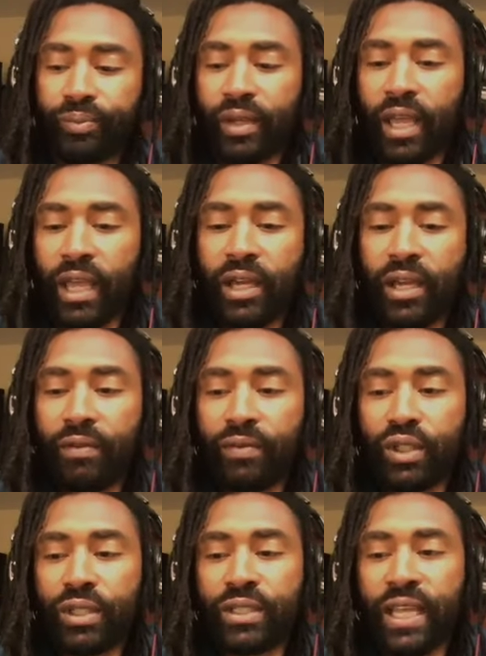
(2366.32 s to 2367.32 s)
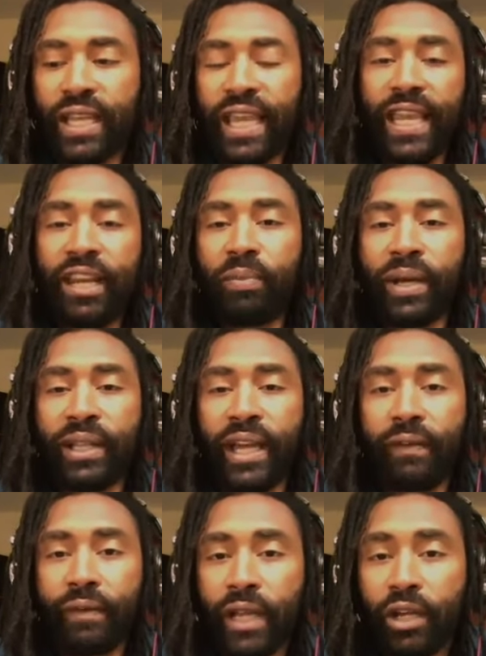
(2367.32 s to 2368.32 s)
I could have just like ended my
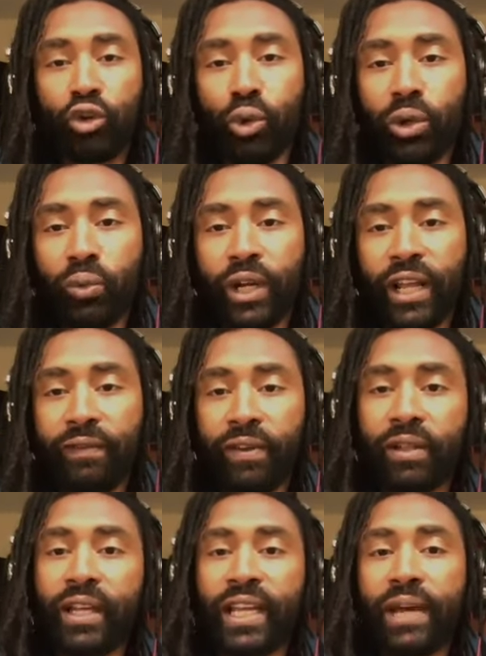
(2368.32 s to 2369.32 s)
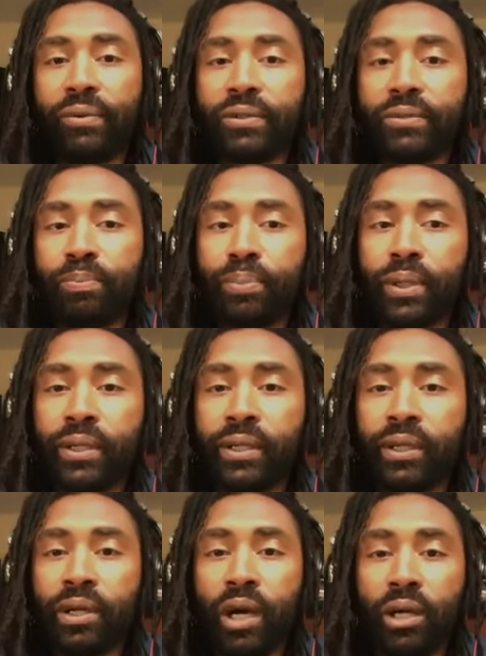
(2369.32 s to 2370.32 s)
life not doing what I felt like I was put
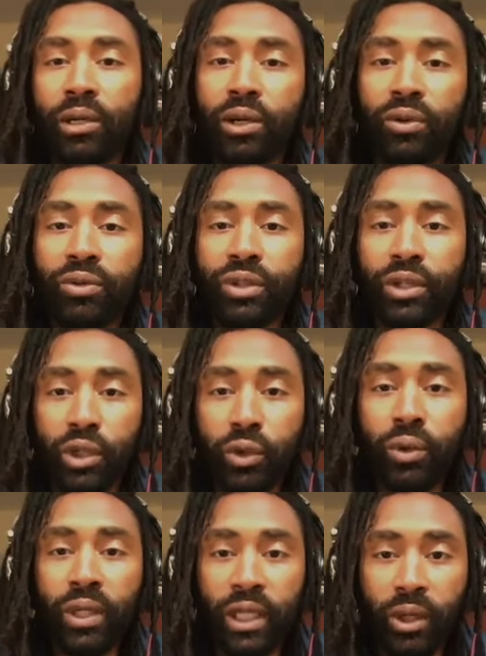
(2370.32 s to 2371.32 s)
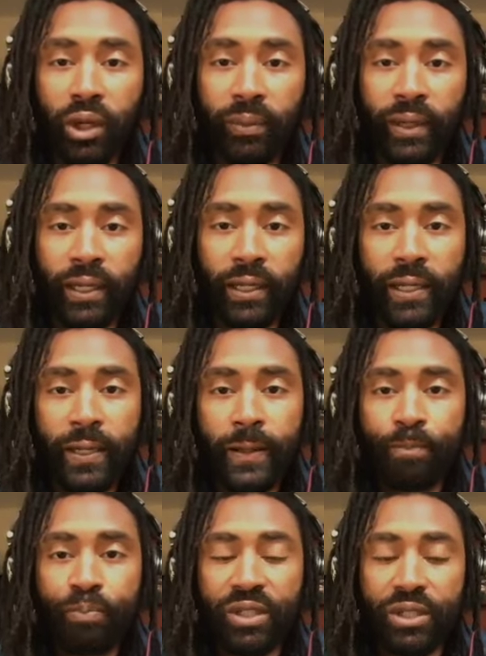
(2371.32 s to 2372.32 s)
here on earth to do. You know what I mean?
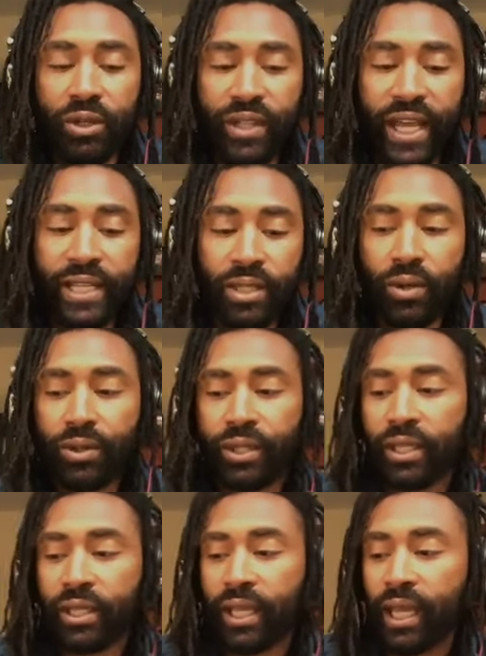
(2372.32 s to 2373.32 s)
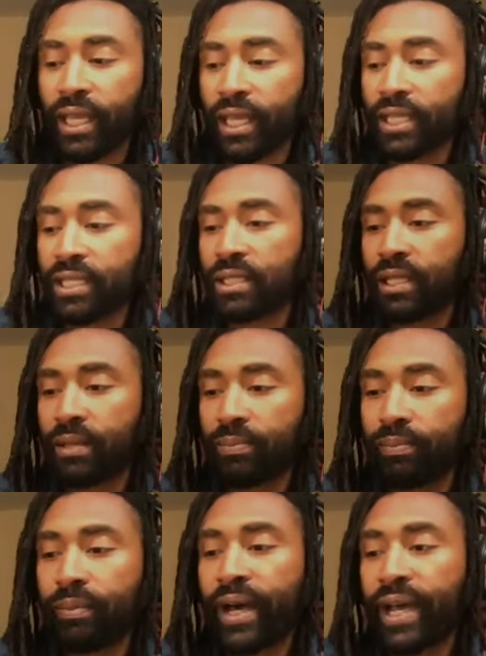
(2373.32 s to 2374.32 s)
Yeah. So that's the whole thing. Like, I guess
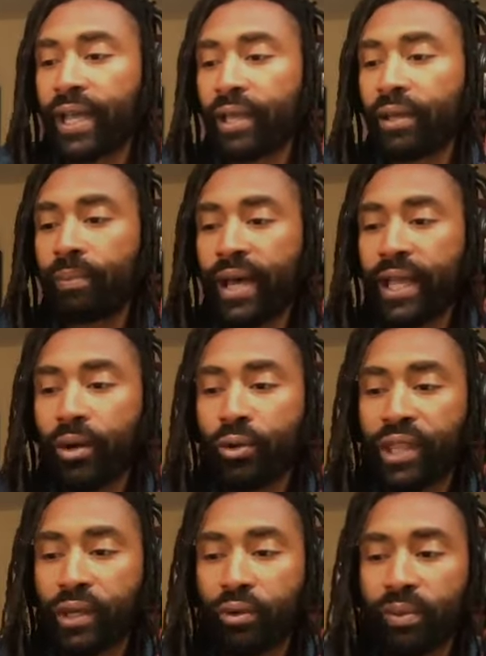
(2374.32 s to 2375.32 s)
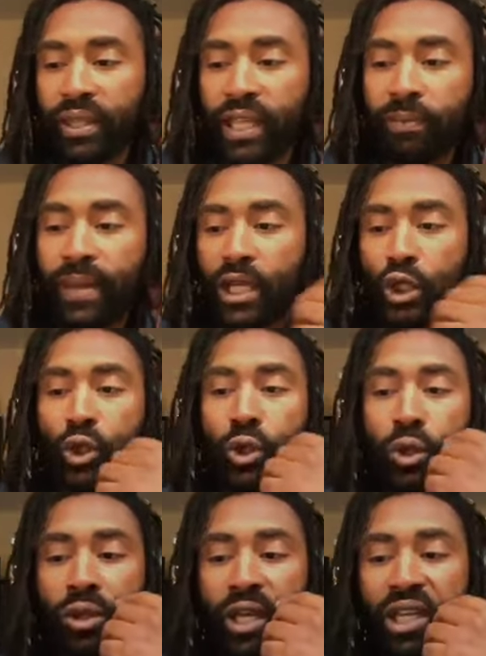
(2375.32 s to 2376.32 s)
my whole thing would be like, make
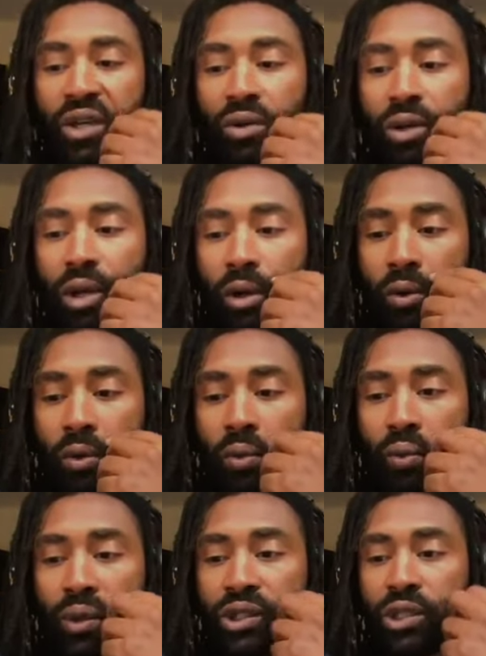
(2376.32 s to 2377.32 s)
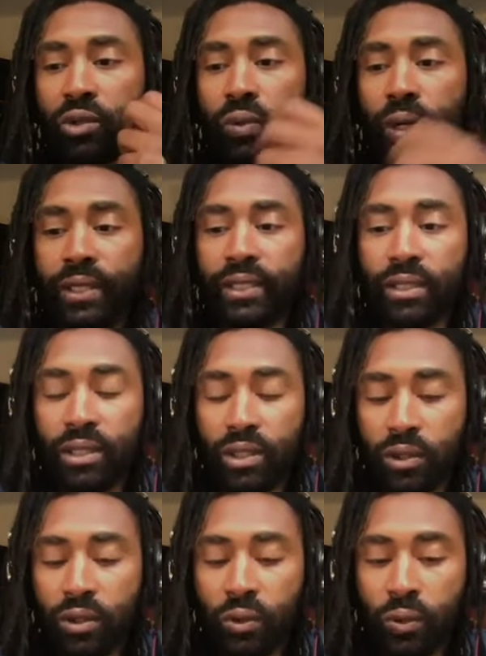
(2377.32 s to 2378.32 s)
sure that you know what you want to
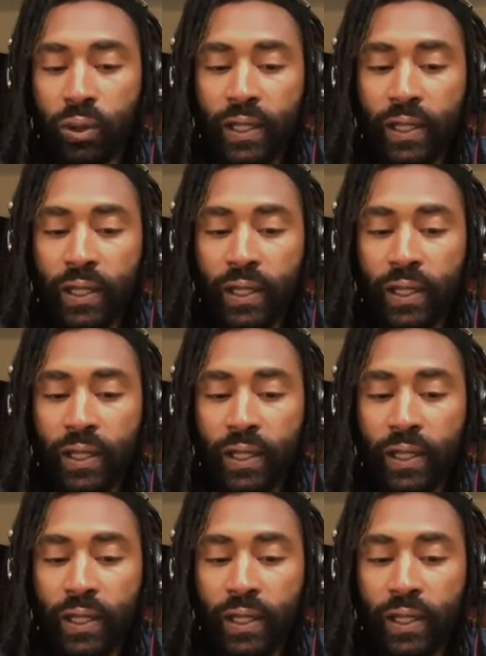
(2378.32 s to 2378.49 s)
do,